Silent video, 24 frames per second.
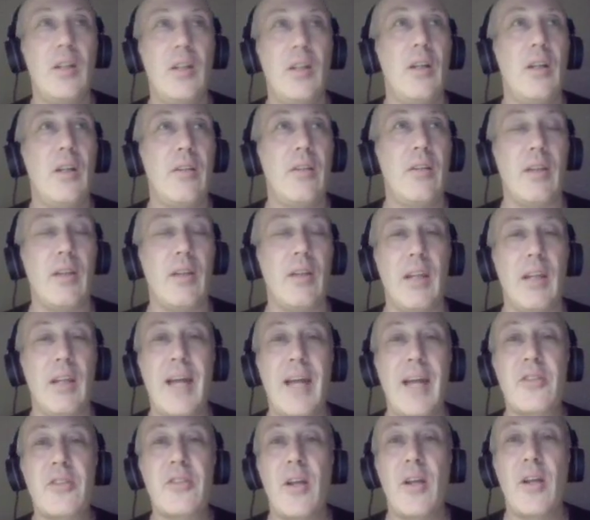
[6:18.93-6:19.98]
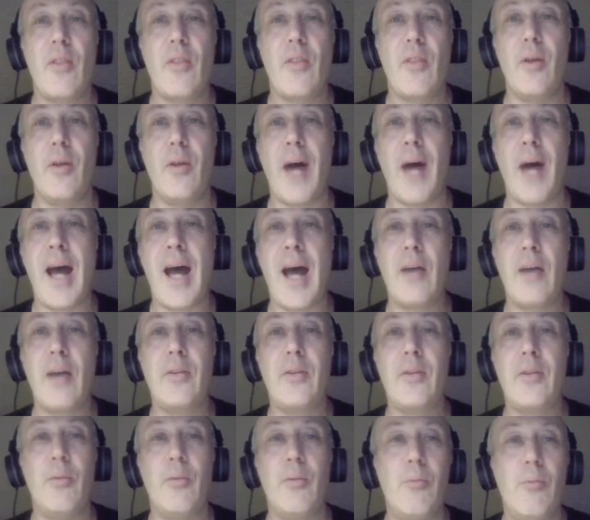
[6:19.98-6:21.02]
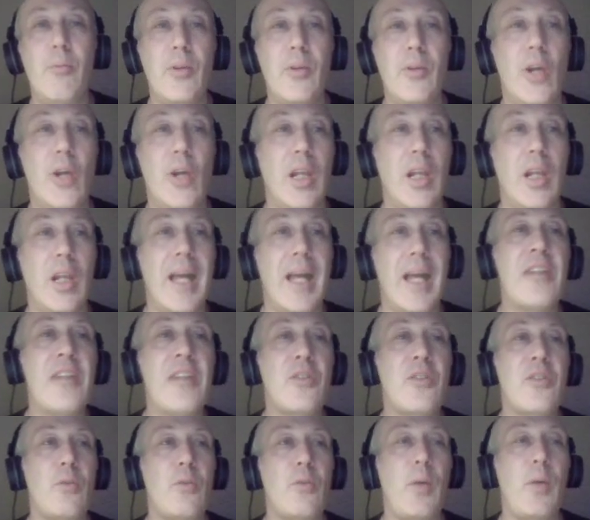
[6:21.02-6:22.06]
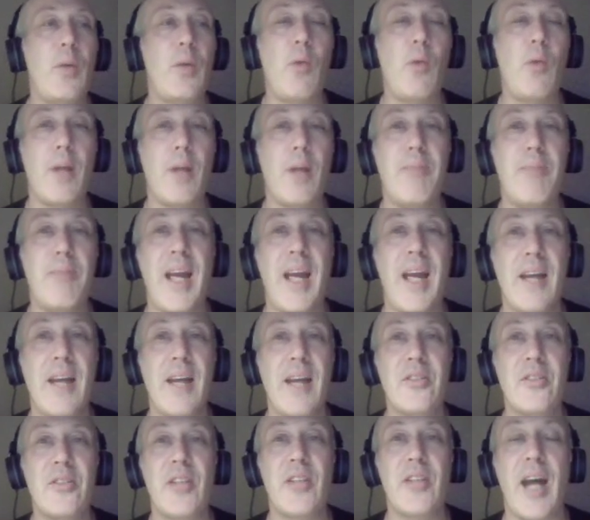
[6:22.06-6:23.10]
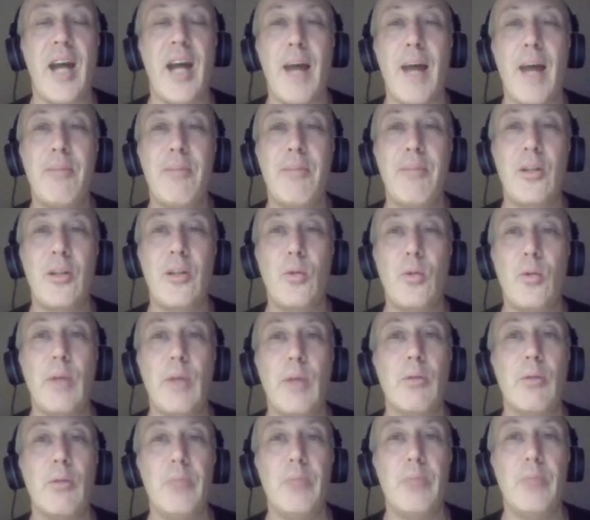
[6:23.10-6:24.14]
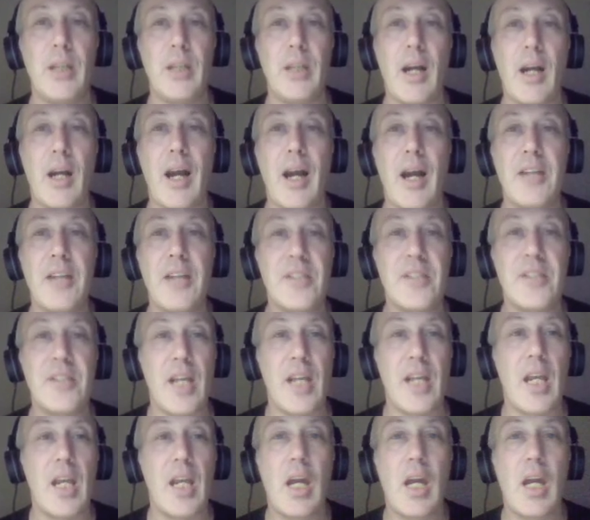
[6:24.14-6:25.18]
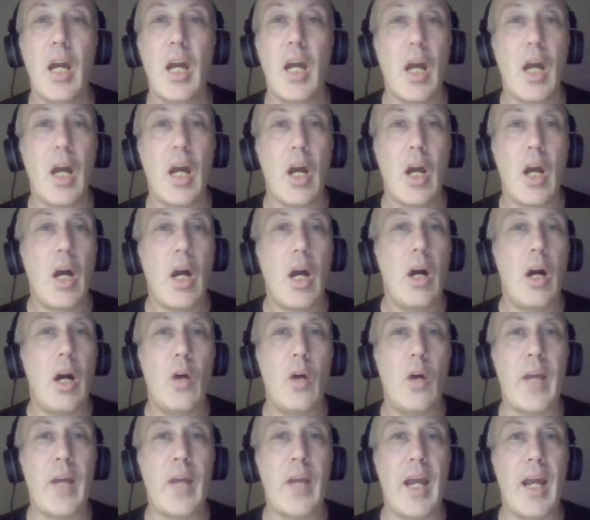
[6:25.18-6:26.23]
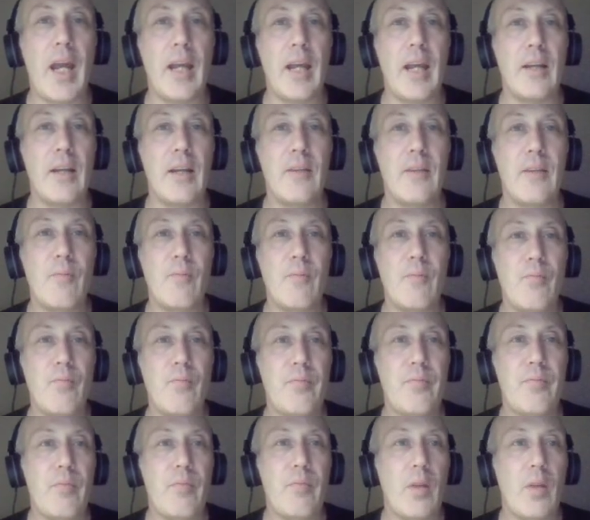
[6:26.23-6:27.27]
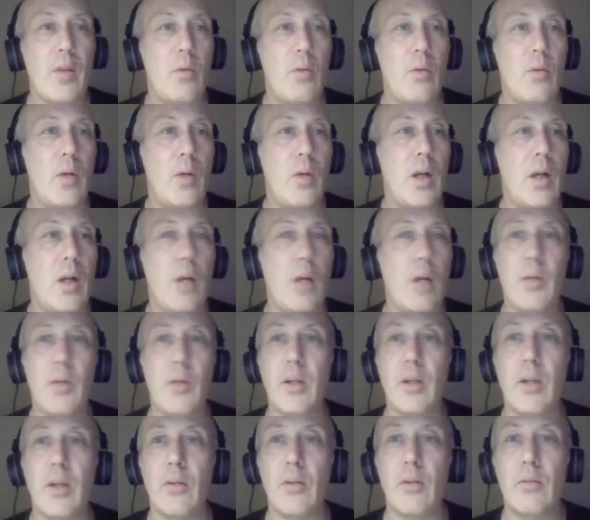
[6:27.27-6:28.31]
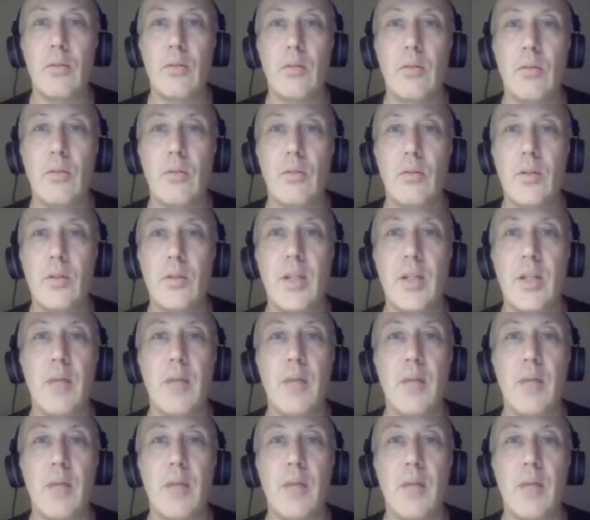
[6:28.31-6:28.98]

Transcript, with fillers: the less the, ha- the, the less we wear pants, the happier we will be, I say. Okay, where are we here? There's the games